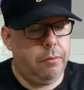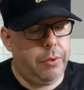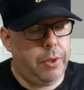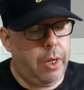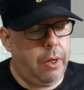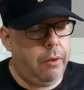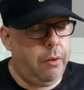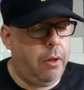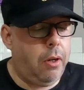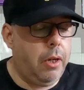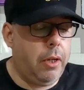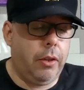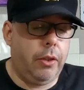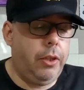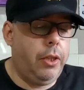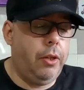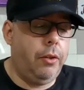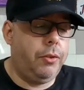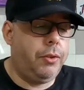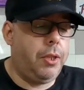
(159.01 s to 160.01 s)
So I'm
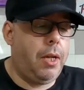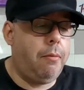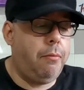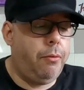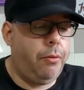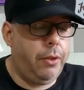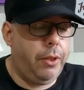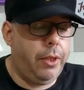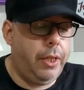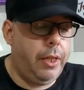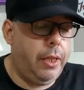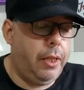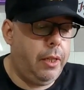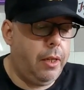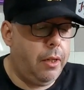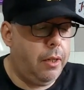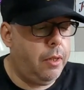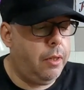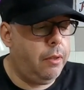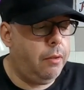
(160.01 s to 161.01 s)
going to use them for
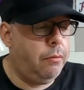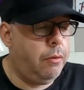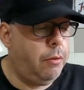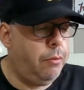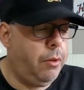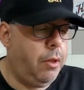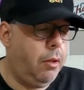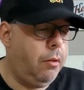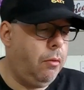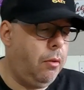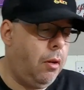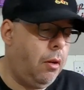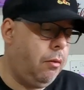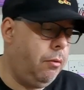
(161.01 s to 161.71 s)
the uh, review.